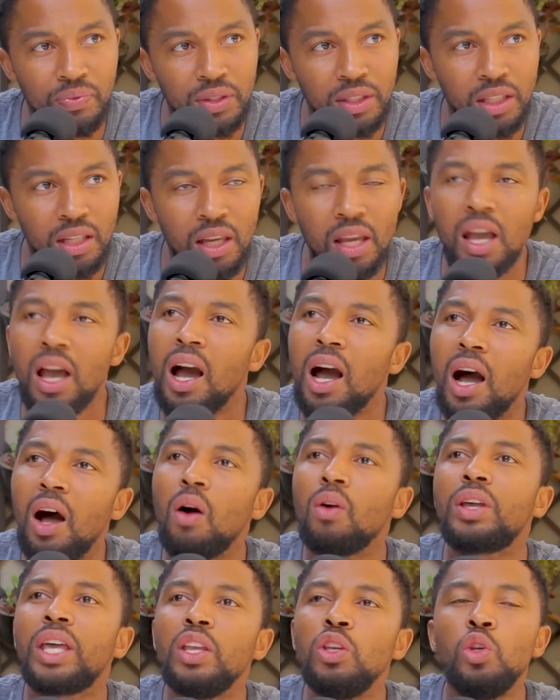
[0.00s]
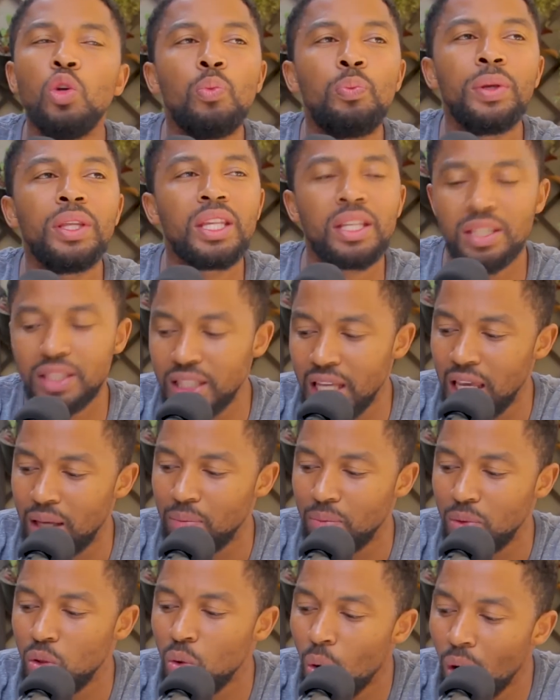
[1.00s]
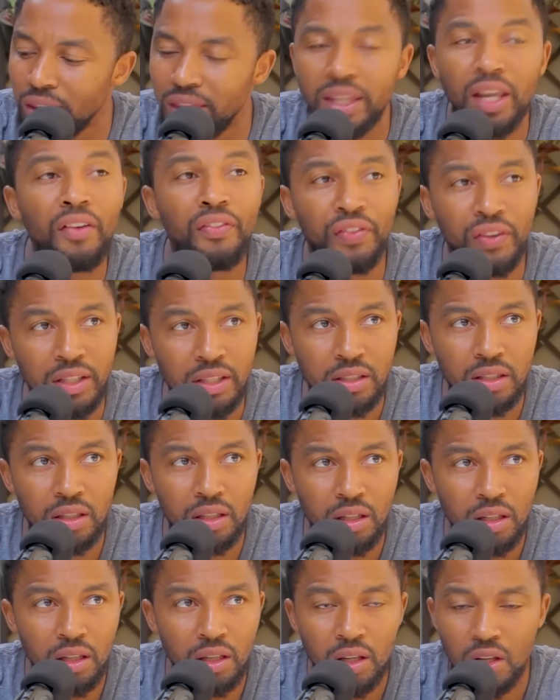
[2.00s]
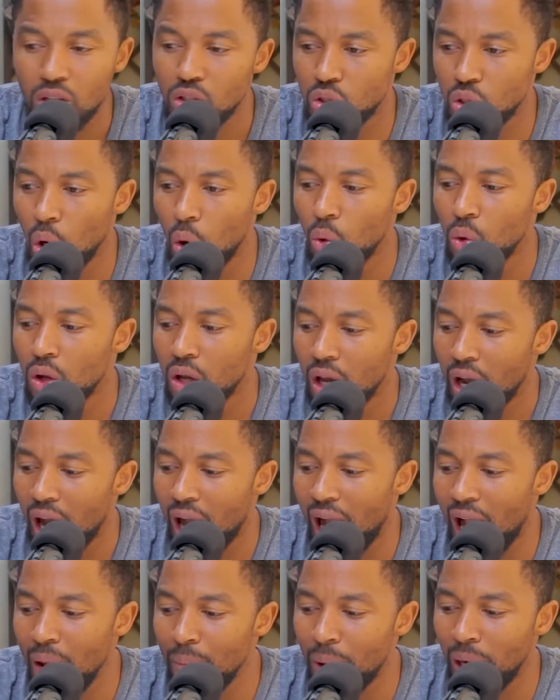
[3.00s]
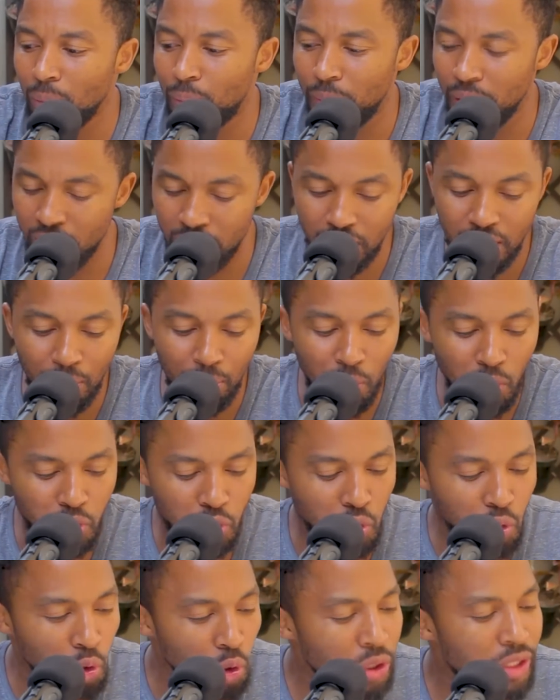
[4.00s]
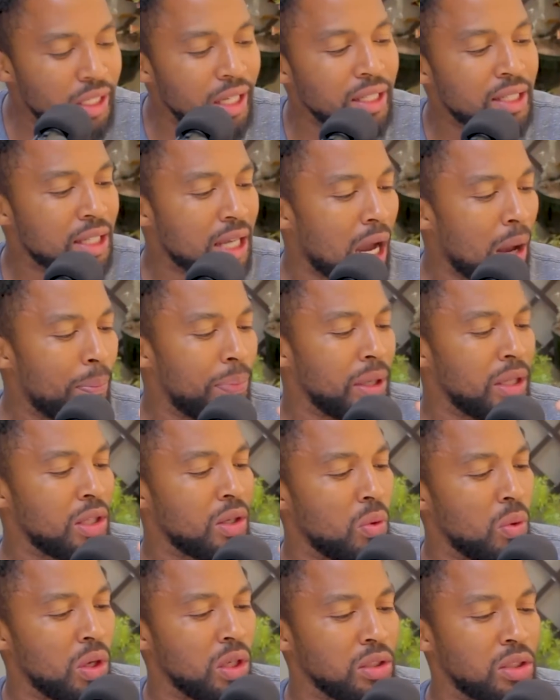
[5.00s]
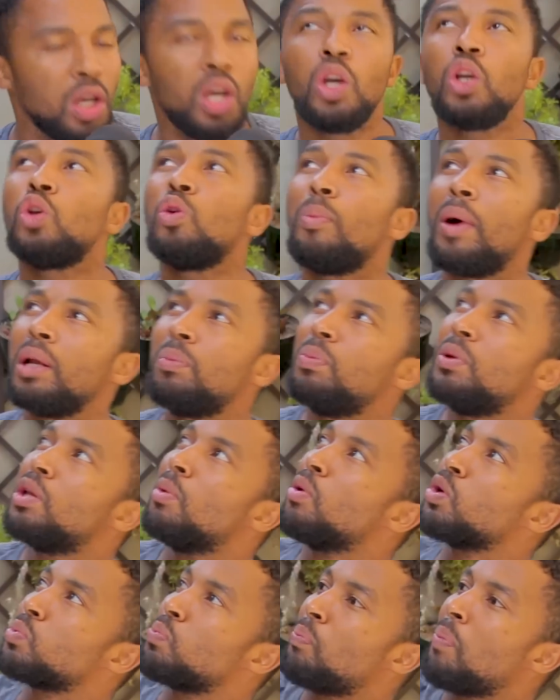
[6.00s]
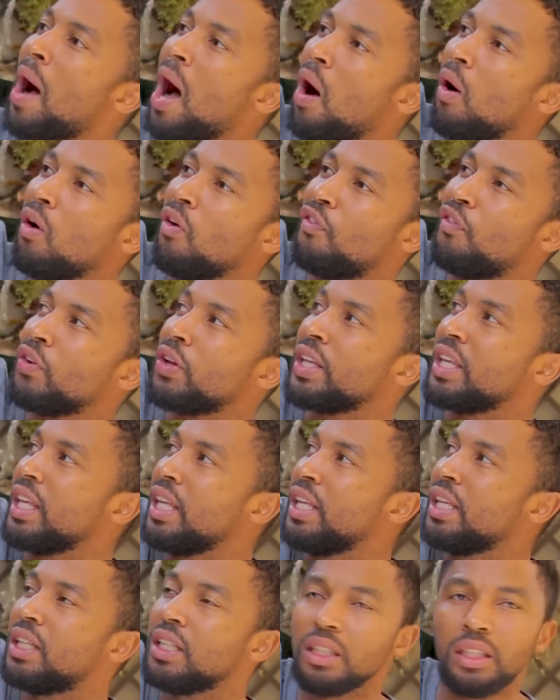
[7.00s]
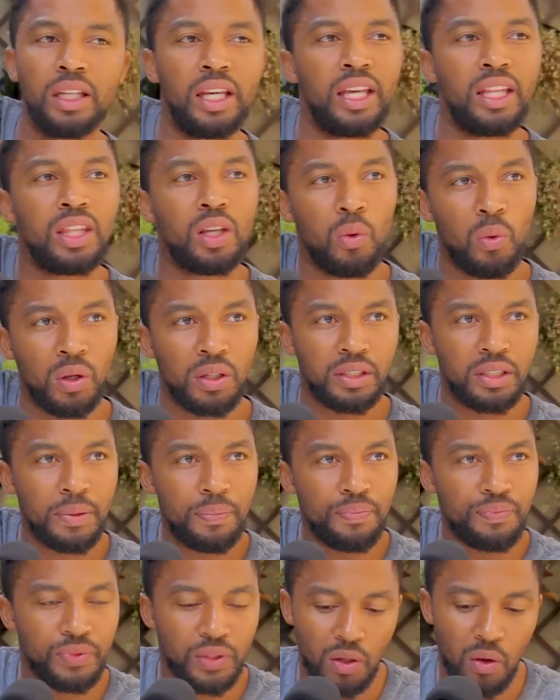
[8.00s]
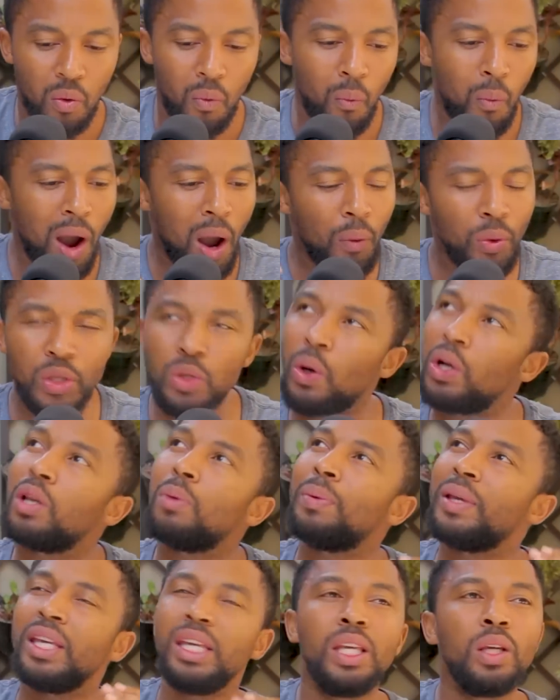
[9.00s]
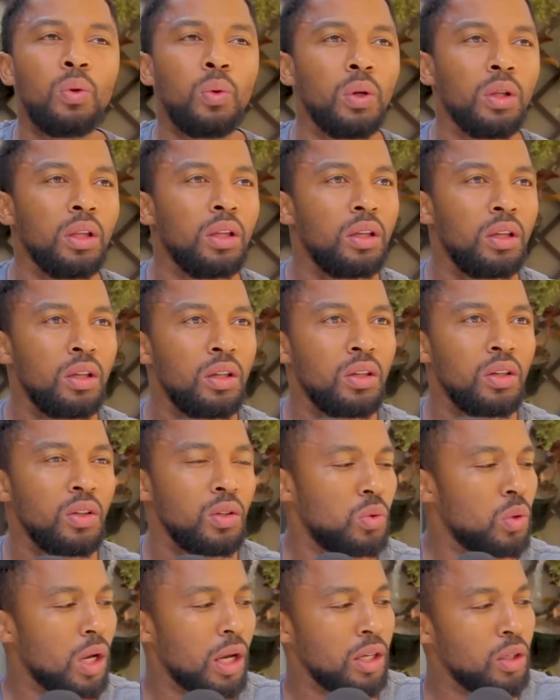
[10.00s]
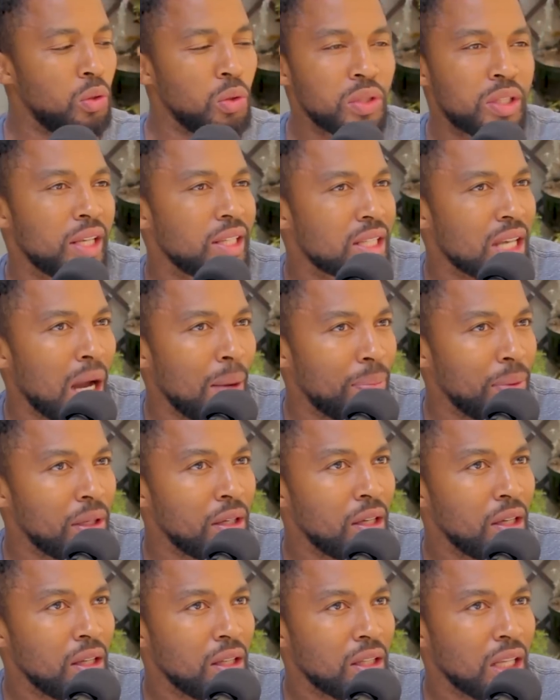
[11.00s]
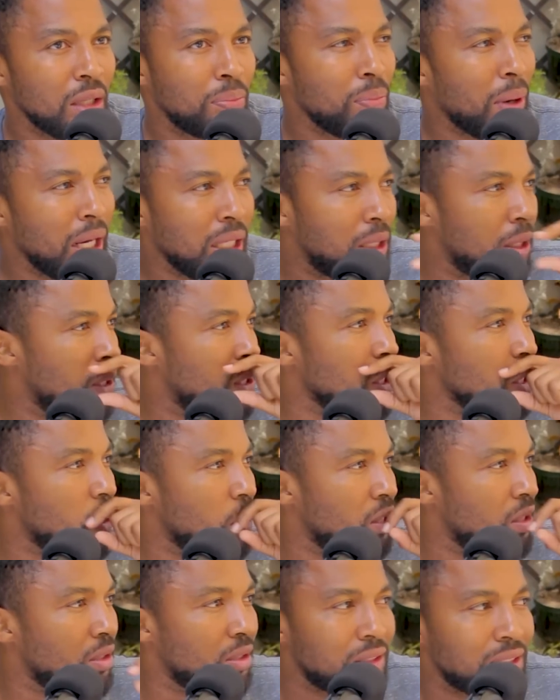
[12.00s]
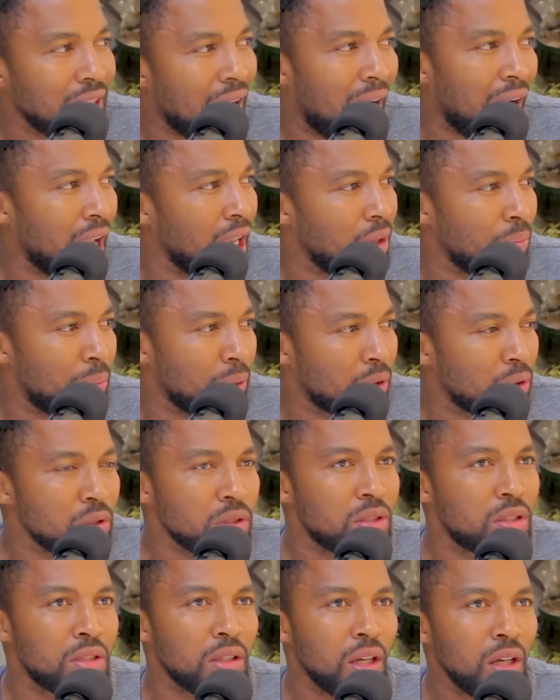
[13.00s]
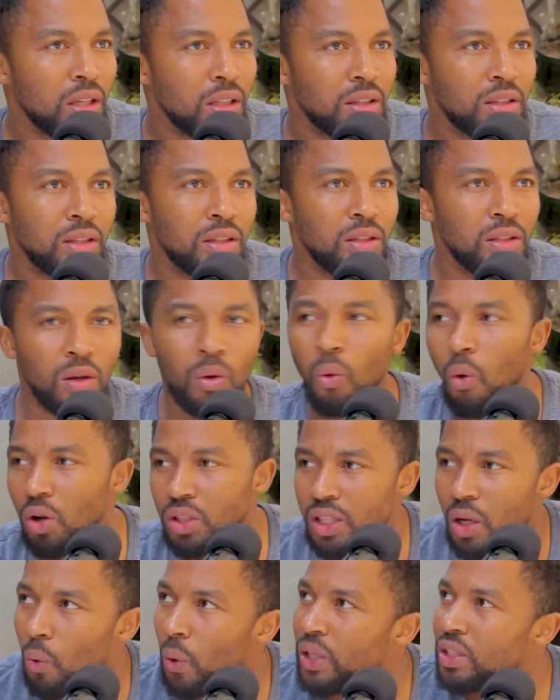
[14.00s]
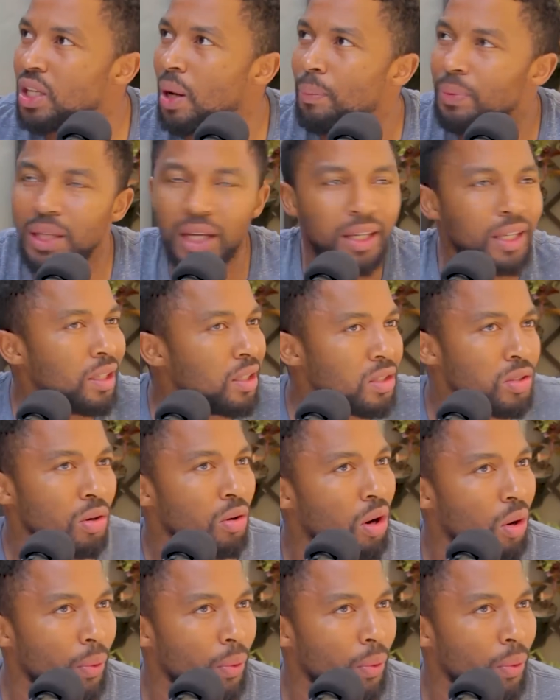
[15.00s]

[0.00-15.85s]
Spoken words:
How can you be the same? You are different. So I might be the most useless guppy in the world. You might be the most powerful eagle in the world. Why would you want to be equal to a useless guppy that might just die because the water went up the gills the wrong way?